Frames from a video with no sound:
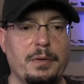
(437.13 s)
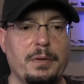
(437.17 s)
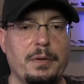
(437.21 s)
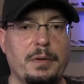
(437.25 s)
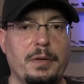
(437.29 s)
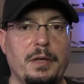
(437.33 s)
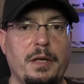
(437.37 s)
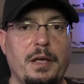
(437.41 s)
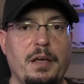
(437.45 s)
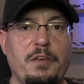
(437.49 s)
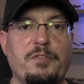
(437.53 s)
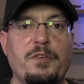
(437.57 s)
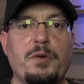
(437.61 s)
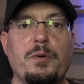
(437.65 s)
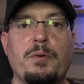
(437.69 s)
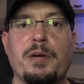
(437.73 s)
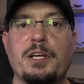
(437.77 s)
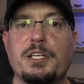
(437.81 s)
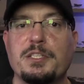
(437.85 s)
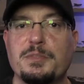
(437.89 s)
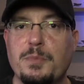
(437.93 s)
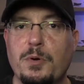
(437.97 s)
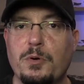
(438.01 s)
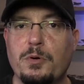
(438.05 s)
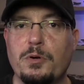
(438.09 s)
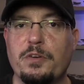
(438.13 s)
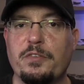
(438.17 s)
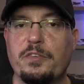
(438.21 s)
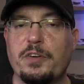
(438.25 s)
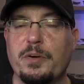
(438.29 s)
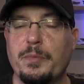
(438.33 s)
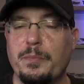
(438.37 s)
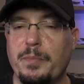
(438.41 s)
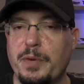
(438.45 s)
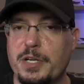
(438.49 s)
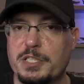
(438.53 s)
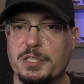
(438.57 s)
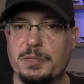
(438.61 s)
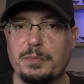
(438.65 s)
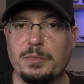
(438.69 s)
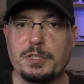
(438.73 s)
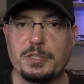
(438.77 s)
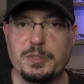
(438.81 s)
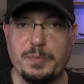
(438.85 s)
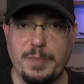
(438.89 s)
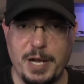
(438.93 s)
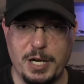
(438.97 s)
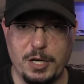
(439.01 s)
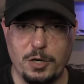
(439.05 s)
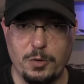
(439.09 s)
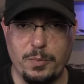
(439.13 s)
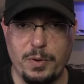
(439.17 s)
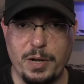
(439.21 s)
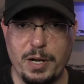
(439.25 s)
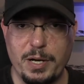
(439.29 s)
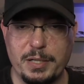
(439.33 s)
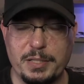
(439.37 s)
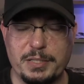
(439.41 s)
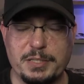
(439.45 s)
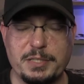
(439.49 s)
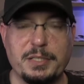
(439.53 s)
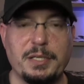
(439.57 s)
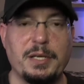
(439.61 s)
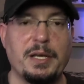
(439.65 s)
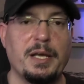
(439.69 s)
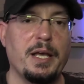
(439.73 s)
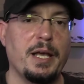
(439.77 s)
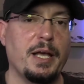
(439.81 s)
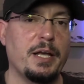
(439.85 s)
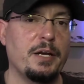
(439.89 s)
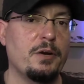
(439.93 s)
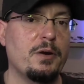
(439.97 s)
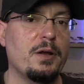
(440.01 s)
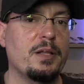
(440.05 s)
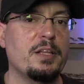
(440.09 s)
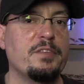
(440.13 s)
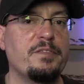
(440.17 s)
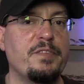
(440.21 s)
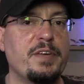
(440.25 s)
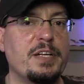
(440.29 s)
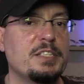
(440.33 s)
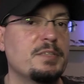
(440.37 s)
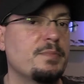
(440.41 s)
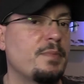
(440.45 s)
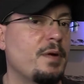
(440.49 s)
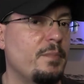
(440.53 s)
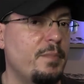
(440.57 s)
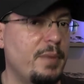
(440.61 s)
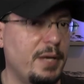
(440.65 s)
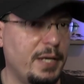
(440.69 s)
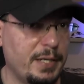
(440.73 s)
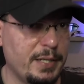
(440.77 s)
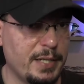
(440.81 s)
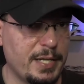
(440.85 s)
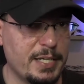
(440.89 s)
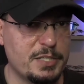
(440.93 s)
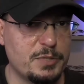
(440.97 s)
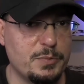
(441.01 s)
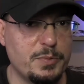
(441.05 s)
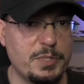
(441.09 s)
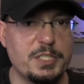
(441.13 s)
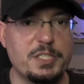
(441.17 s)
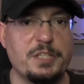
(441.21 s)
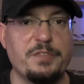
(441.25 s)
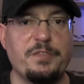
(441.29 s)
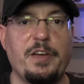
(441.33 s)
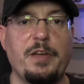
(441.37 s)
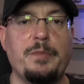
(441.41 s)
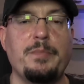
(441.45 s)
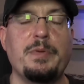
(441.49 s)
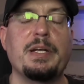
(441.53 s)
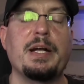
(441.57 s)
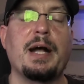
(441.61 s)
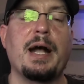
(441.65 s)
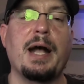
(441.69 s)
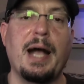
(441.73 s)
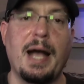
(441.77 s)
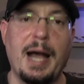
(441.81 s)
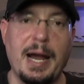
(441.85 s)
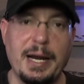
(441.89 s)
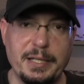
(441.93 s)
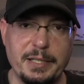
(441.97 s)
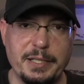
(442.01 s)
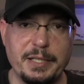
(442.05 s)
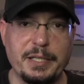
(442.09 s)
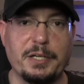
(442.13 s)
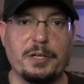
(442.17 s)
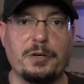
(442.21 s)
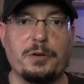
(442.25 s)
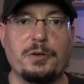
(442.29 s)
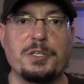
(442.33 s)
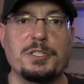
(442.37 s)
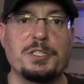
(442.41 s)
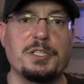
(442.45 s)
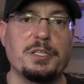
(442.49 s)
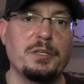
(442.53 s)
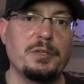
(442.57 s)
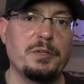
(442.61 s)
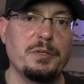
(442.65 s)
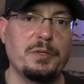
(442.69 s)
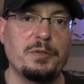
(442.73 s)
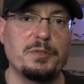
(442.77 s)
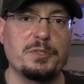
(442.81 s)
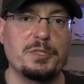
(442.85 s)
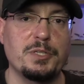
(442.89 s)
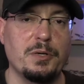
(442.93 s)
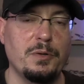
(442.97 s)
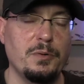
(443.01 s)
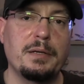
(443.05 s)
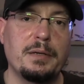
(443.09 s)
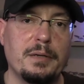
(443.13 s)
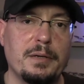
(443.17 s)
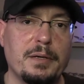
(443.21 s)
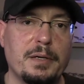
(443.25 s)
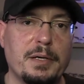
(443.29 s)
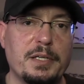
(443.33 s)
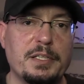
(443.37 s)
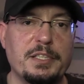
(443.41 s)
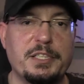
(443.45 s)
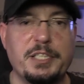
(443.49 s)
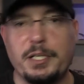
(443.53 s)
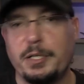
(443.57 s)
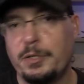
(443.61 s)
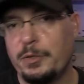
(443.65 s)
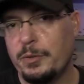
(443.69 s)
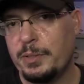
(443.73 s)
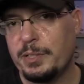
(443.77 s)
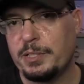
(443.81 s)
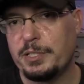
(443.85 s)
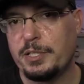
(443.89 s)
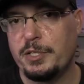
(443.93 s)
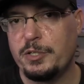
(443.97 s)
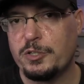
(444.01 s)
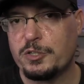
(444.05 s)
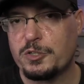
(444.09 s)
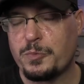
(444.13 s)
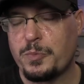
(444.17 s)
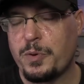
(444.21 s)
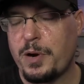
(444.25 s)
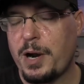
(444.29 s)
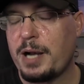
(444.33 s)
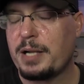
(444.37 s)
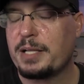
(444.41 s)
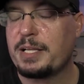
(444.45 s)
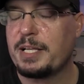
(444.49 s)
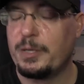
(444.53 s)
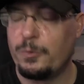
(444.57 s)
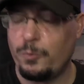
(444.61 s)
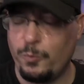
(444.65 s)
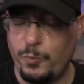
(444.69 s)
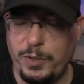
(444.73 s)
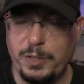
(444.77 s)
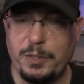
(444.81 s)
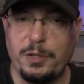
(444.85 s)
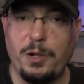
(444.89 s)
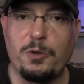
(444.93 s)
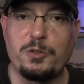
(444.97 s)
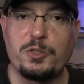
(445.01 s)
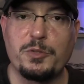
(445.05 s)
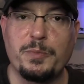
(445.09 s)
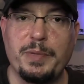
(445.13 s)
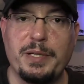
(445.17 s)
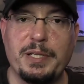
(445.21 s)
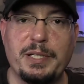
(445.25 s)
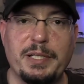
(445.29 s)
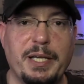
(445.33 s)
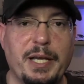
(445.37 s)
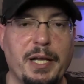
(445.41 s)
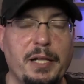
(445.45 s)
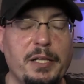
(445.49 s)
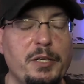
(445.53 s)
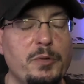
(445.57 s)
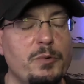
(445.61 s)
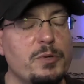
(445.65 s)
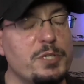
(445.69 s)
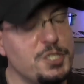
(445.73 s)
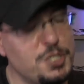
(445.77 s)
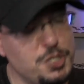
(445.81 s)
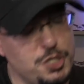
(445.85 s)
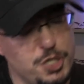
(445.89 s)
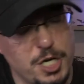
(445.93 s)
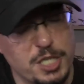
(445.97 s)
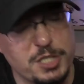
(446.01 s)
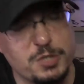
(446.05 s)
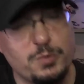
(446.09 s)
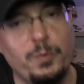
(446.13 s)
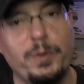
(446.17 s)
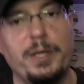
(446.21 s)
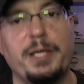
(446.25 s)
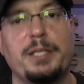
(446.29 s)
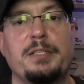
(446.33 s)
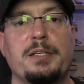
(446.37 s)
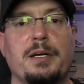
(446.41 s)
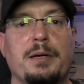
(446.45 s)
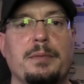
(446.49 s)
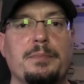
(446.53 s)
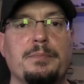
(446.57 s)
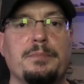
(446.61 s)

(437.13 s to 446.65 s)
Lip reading: If you're a smoker of combustible tobacco products and you're on the fence about making that switch to vaping, I highly encourage that you do so. Continuing to use a product that will ultimately kill you is just waked up.